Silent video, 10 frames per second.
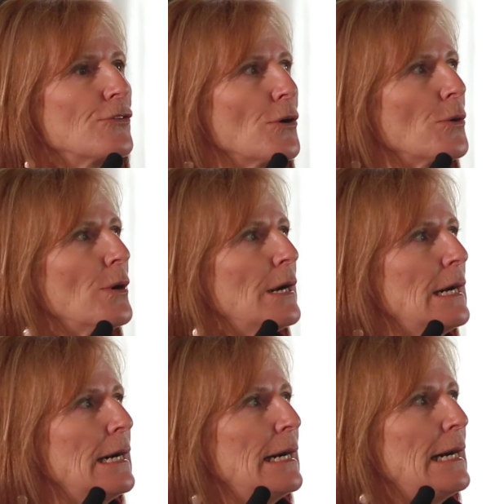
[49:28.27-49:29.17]
So
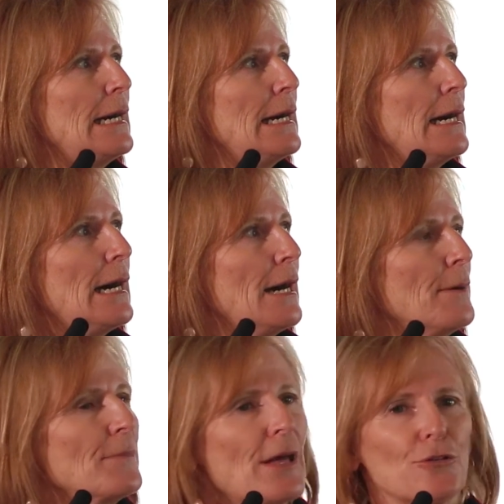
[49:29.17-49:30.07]

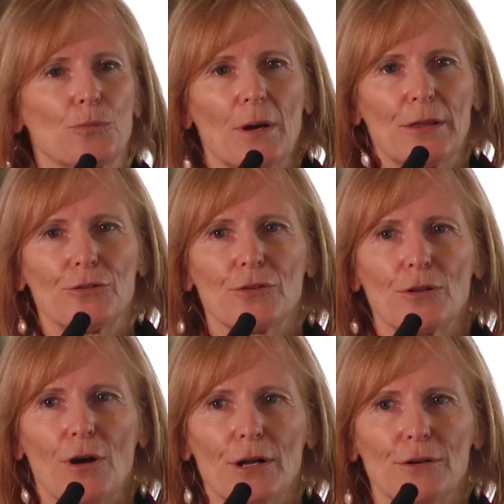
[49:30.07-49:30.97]
that's why there's
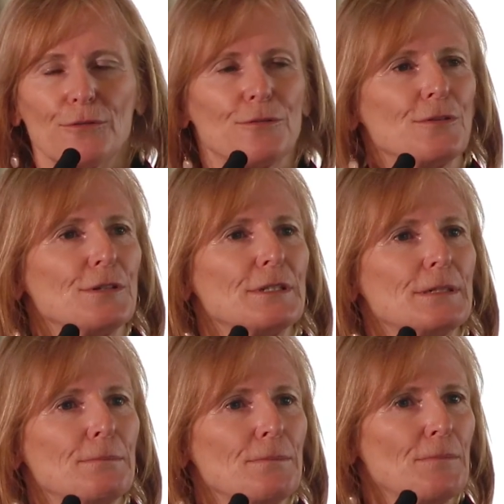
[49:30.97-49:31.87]
a lot of
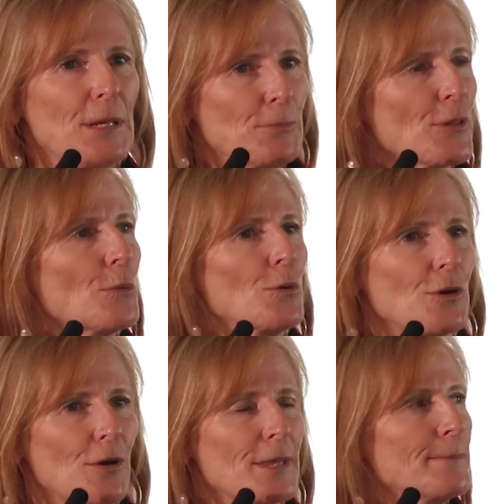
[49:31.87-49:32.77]
people that
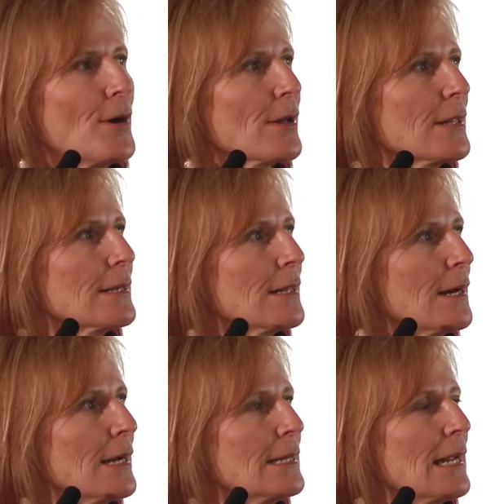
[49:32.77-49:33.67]
work on the bottling
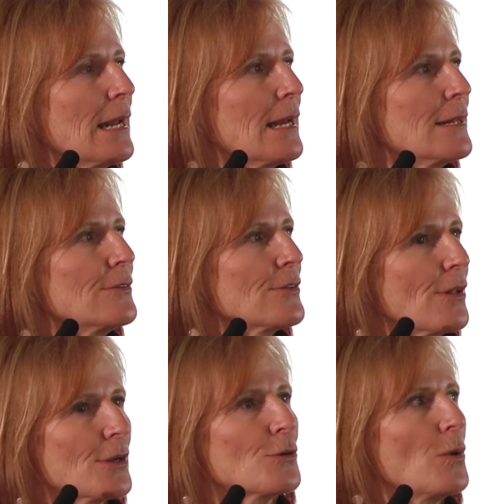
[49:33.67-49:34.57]
line and
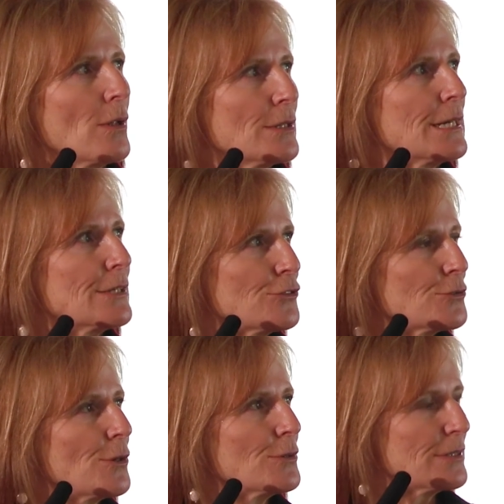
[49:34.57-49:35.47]
a lot of quality
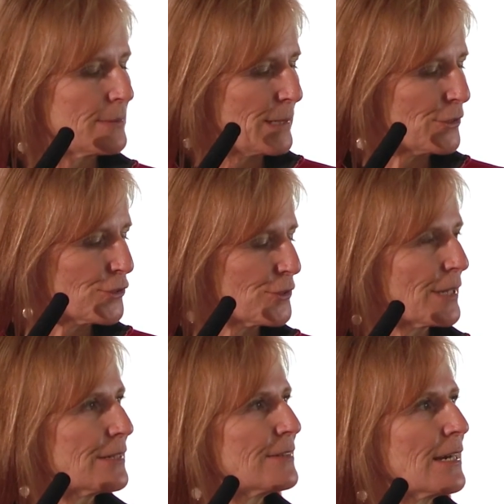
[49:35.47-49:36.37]
control to make
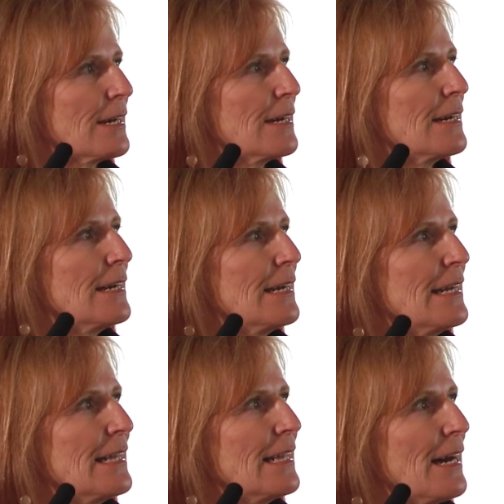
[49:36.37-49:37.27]
sure that
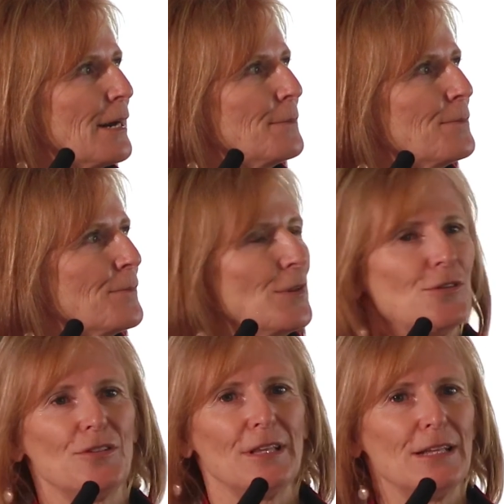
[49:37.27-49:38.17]

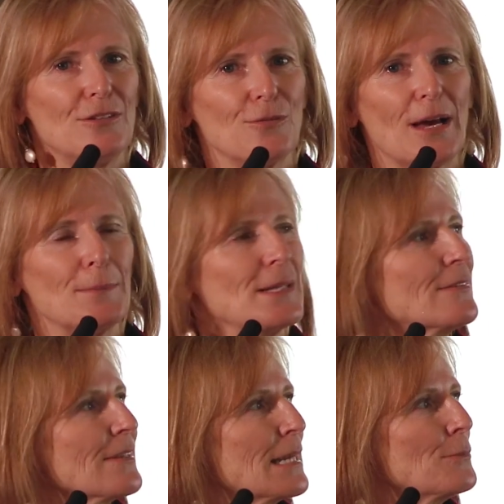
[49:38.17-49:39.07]
you see these
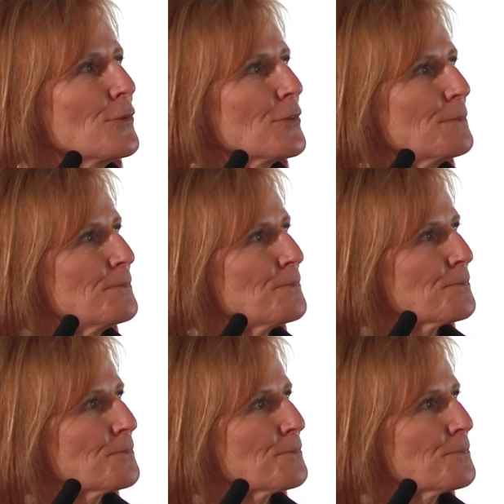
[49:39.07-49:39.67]
fabulous labels.